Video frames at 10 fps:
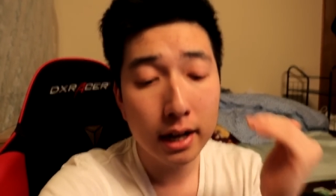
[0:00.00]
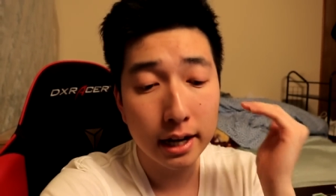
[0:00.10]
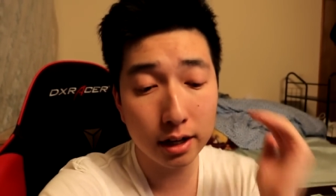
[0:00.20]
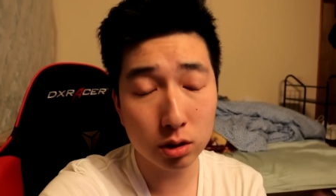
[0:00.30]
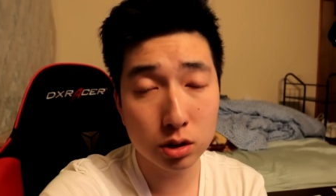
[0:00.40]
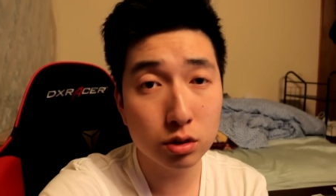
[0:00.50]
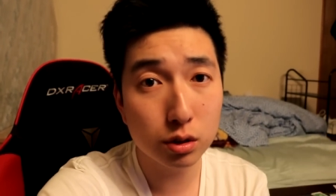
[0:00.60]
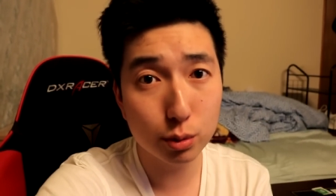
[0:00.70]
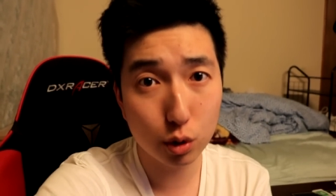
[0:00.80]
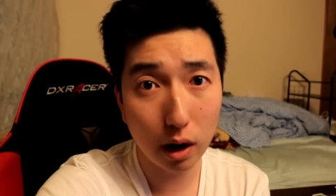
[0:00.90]
And also
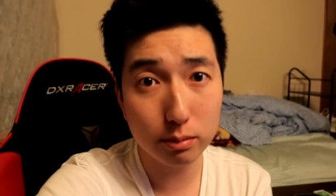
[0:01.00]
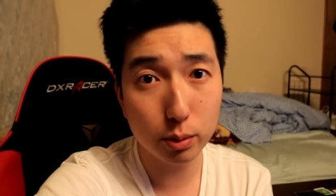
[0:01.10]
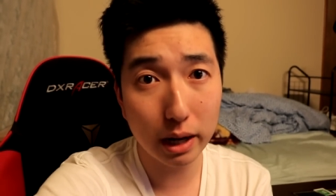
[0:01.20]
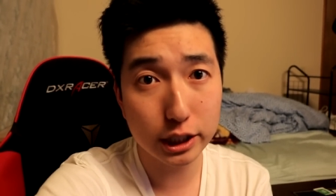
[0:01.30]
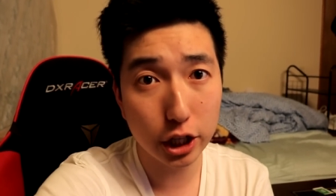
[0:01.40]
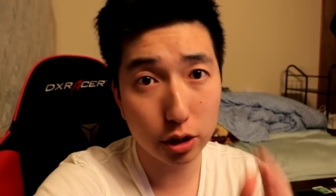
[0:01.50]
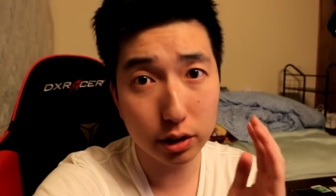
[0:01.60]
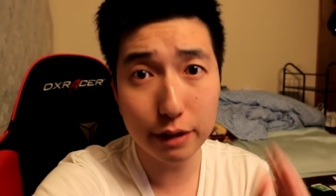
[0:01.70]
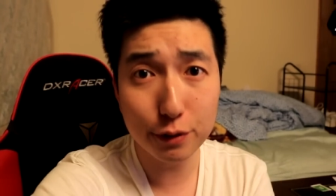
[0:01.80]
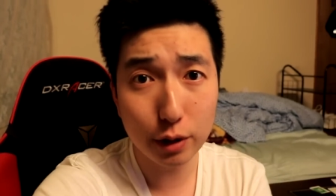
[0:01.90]
subscribe to my channel
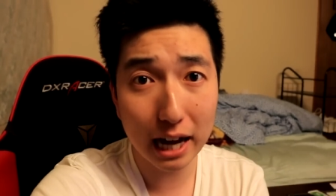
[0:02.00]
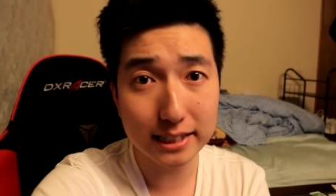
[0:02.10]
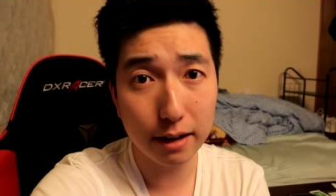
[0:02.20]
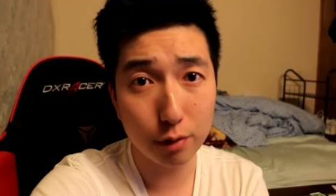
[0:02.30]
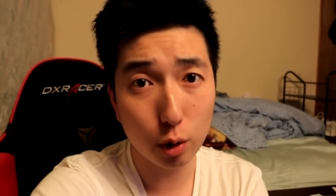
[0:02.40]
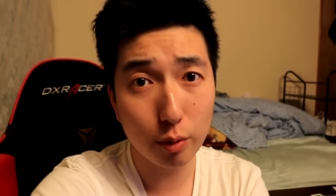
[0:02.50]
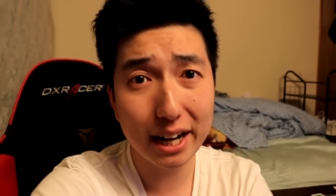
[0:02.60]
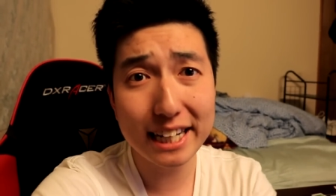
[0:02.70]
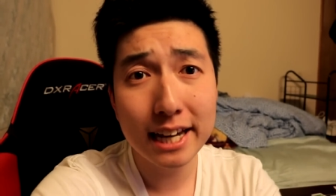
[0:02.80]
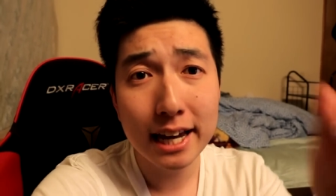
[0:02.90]
if you guys haven't
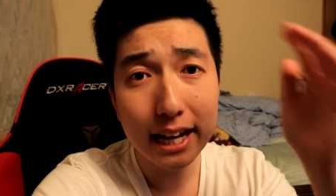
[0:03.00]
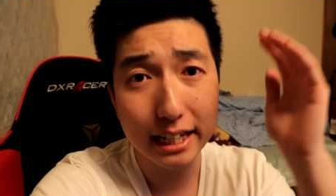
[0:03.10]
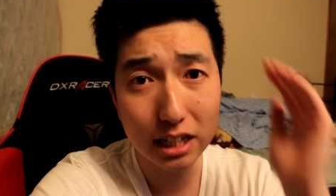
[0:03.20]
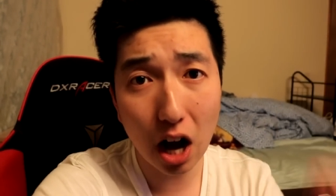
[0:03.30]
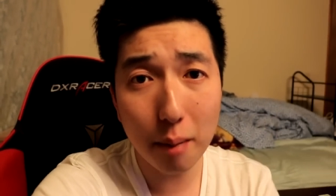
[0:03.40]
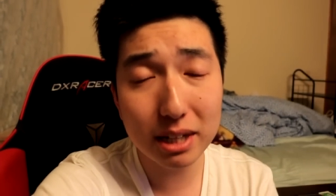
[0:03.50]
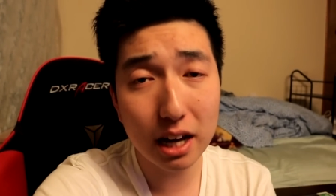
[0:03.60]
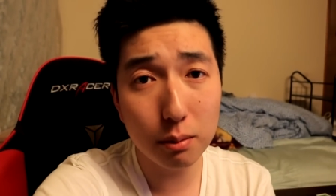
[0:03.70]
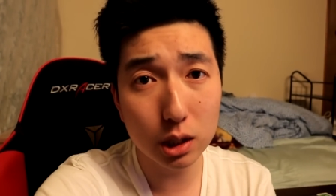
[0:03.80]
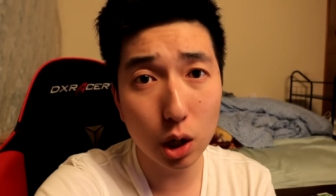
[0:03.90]
already. And comment
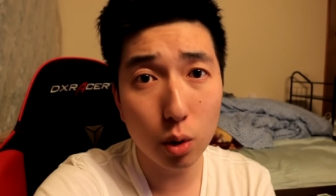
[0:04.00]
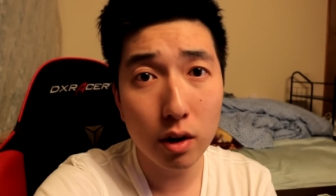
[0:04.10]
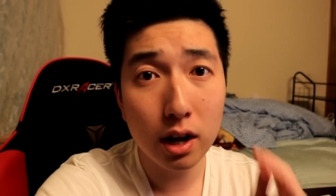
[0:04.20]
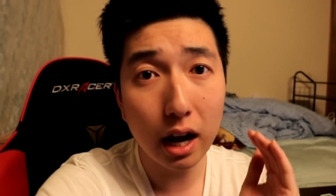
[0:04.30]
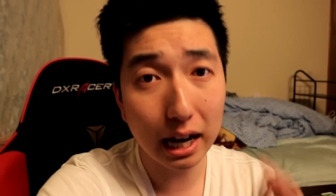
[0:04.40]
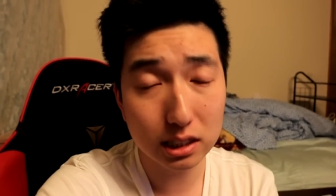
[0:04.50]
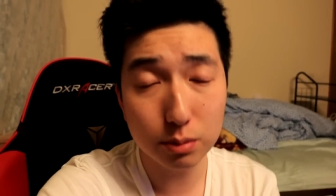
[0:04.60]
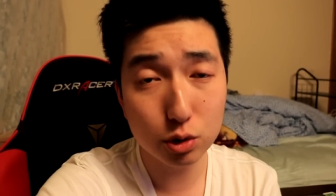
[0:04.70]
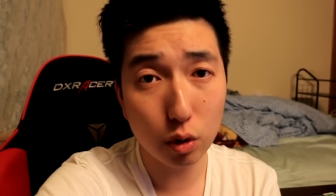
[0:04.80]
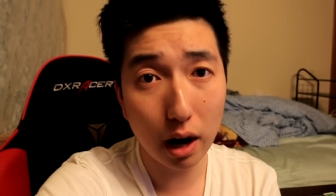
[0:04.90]
down below I
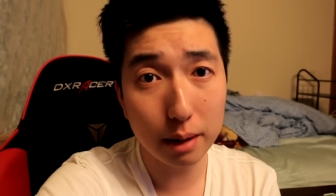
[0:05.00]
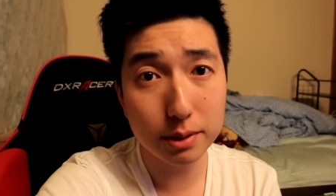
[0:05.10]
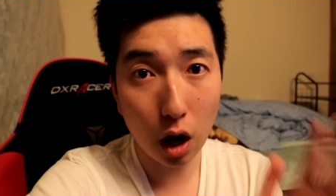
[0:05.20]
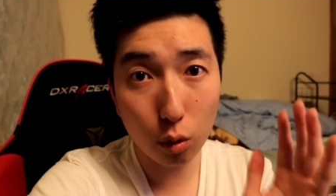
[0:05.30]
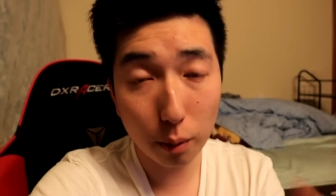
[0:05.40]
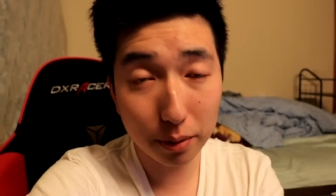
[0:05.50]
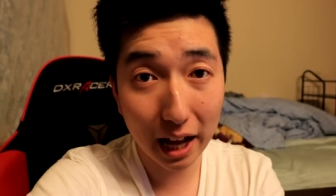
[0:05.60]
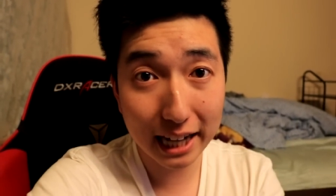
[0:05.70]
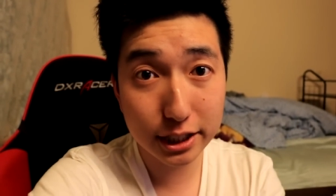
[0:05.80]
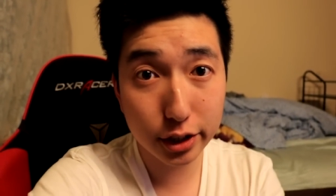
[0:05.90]
subscribed. I'll
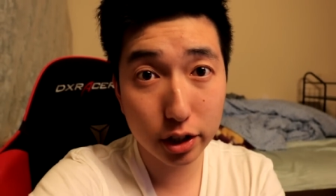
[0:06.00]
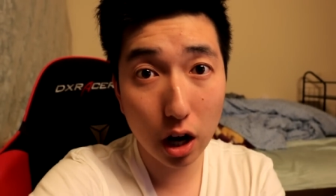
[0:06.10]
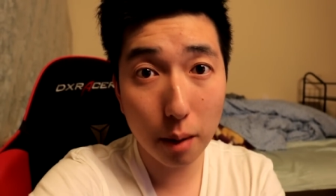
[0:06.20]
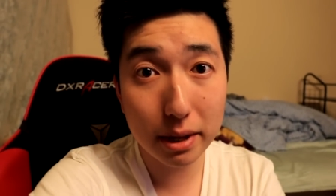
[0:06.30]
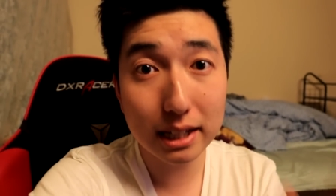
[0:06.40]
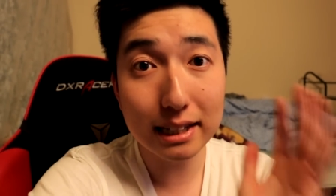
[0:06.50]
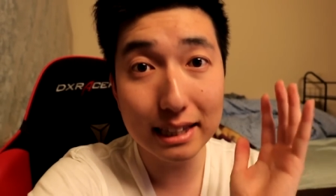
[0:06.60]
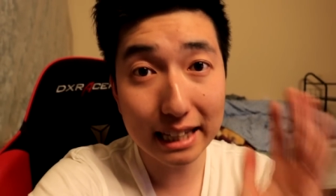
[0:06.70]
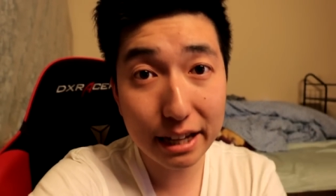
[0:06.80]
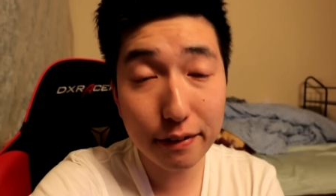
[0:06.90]
reply to your comment,
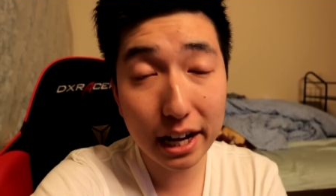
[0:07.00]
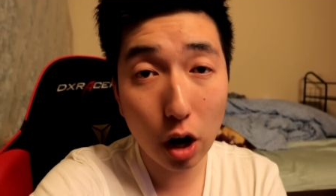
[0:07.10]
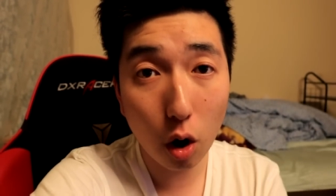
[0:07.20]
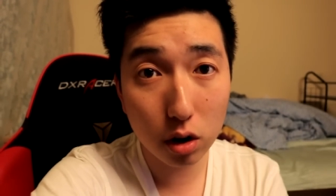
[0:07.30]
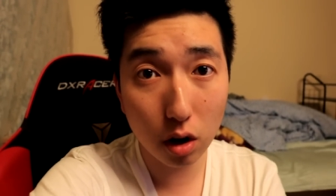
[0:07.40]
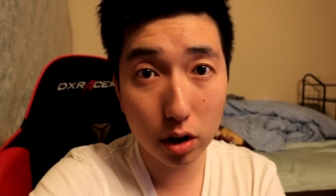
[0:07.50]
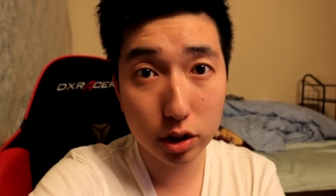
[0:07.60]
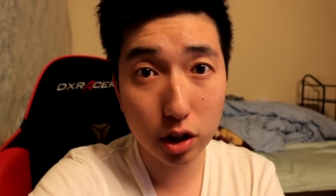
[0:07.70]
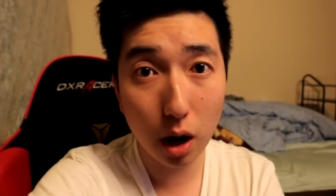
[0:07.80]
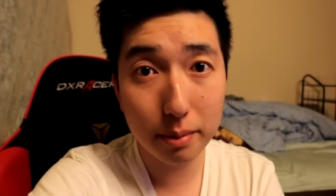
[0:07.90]
leave a heart on your
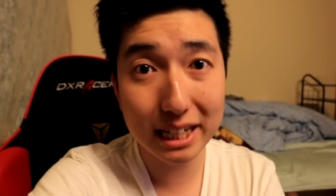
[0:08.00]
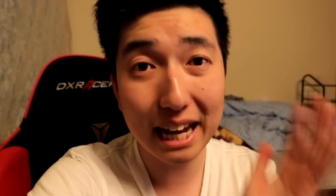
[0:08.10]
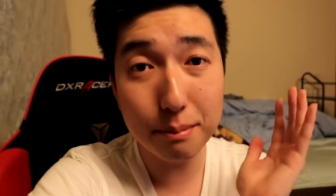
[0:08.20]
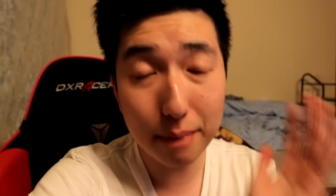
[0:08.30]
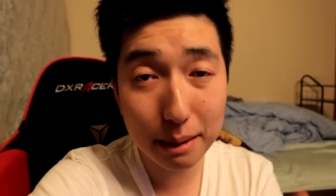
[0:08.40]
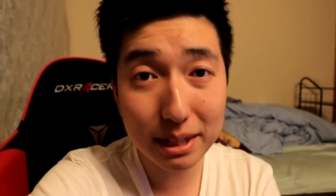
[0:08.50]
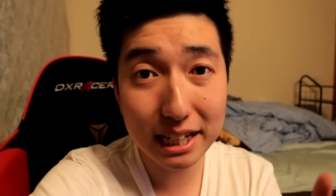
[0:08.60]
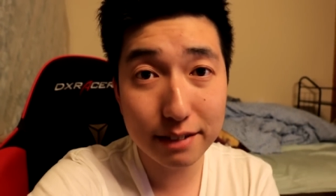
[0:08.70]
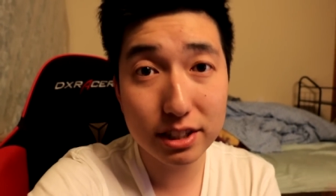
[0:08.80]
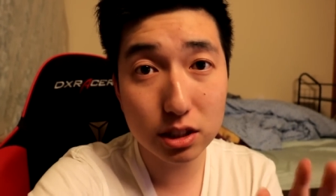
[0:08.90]
comment, and maybe
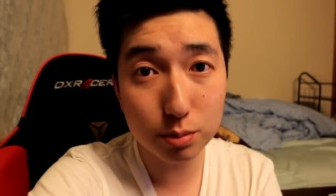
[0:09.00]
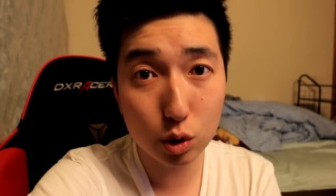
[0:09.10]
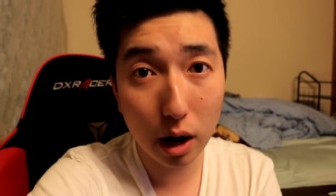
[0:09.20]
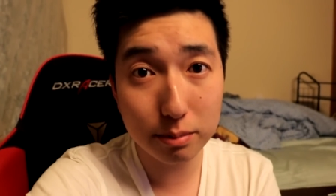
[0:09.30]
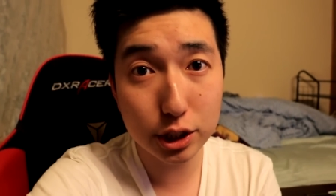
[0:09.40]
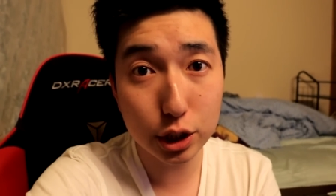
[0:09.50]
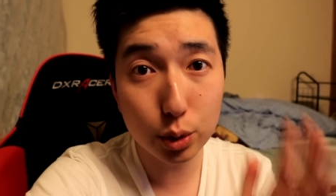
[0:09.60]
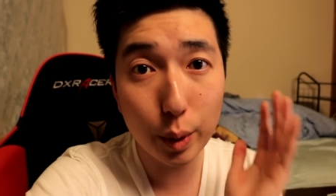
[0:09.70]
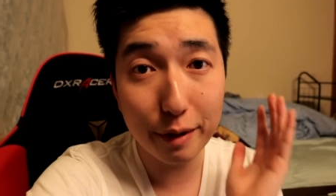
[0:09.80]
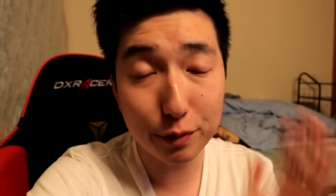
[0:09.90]
even subscribe to
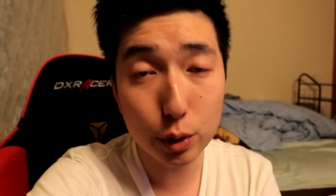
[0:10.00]
you if